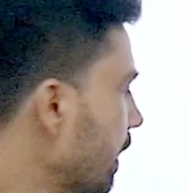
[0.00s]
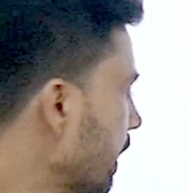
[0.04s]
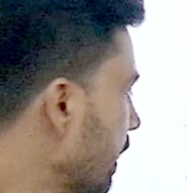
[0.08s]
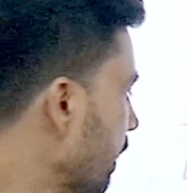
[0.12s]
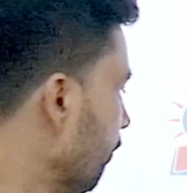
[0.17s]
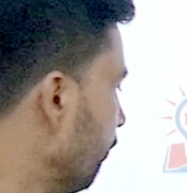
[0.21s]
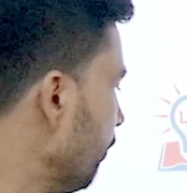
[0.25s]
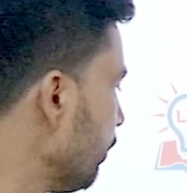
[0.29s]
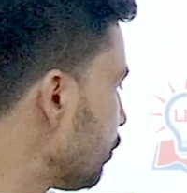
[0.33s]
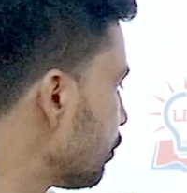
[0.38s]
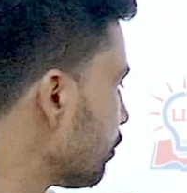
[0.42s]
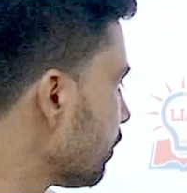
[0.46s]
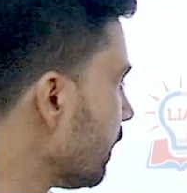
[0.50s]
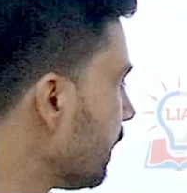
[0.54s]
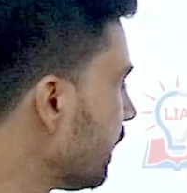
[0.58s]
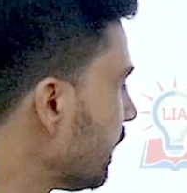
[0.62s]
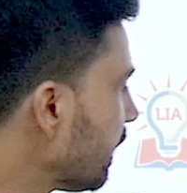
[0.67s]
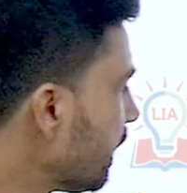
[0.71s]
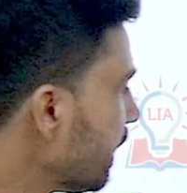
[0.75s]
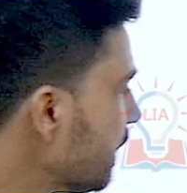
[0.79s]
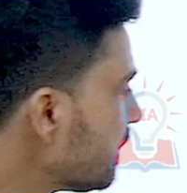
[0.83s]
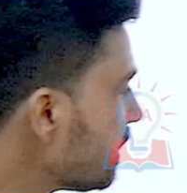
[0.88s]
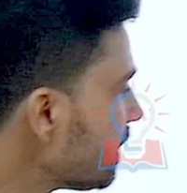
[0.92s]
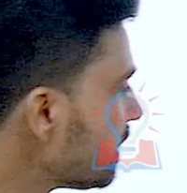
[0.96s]
which
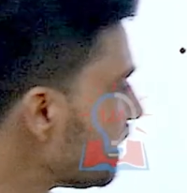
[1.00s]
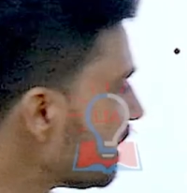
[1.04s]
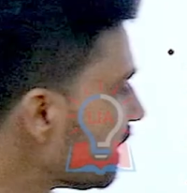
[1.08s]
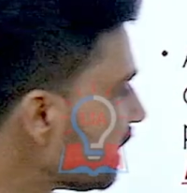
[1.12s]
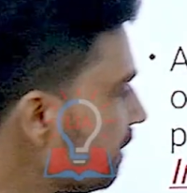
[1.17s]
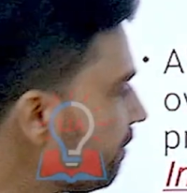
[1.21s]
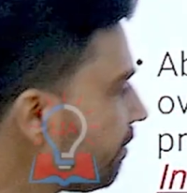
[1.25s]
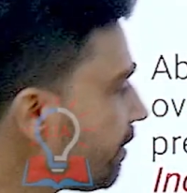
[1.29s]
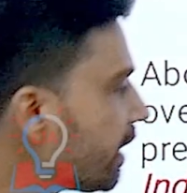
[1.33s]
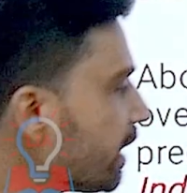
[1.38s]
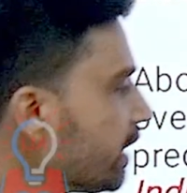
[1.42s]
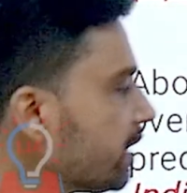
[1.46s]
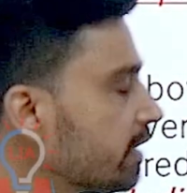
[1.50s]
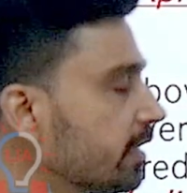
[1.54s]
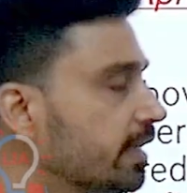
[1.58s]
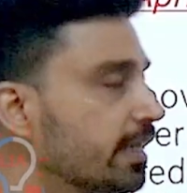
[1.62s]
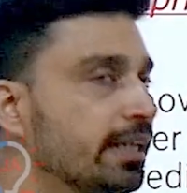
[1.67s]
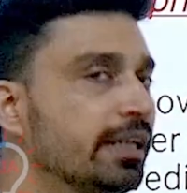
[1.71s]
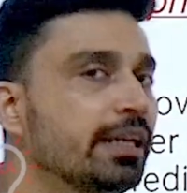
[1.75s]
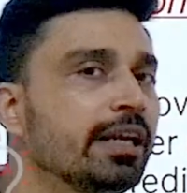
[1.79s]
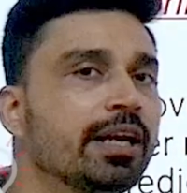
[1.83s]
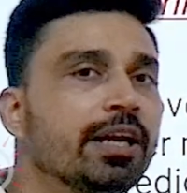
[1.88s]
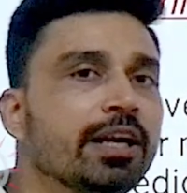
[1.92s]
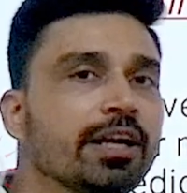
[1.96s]
increases
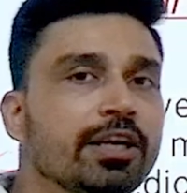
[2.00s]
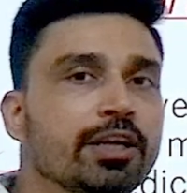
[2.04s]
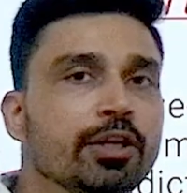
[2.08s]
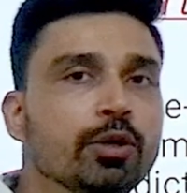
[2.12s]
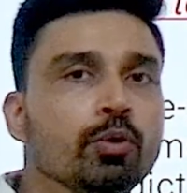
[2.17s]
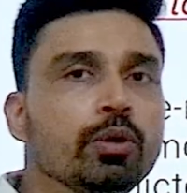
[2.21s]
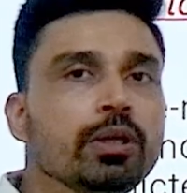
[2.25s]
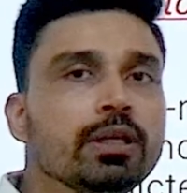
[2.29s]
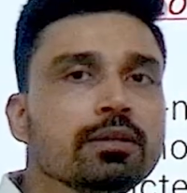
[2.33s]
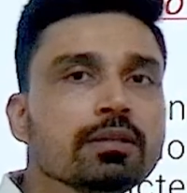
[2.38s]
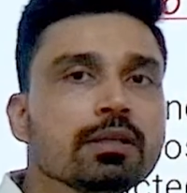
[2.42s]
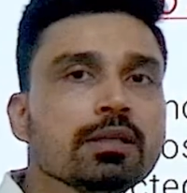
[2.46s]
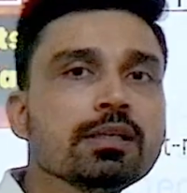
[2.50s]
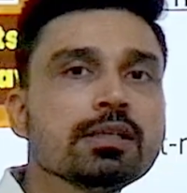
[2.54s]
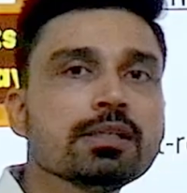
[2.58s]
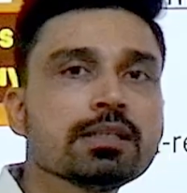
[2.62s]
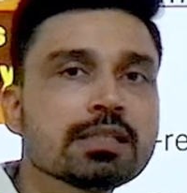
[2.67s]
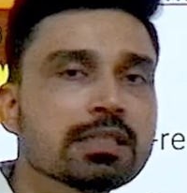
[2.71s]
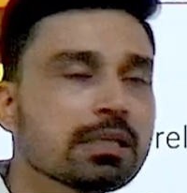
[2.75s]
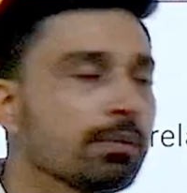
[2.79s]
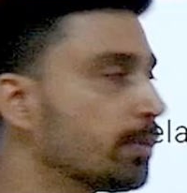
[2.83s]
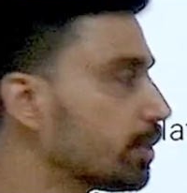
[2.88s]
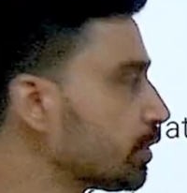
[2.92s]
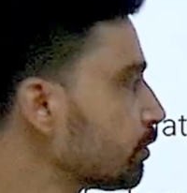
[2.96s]
significantly during the
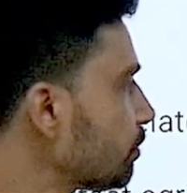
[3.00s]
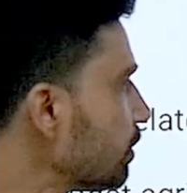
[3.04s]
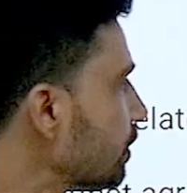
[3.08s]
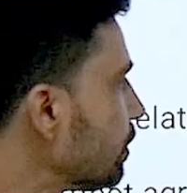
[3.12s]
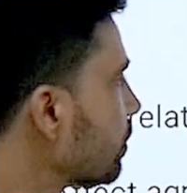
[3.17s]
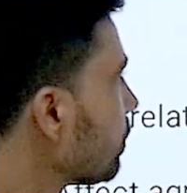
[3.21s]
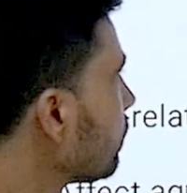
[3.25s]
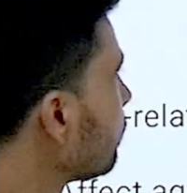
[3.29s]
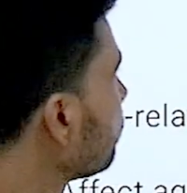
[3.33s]
summer season.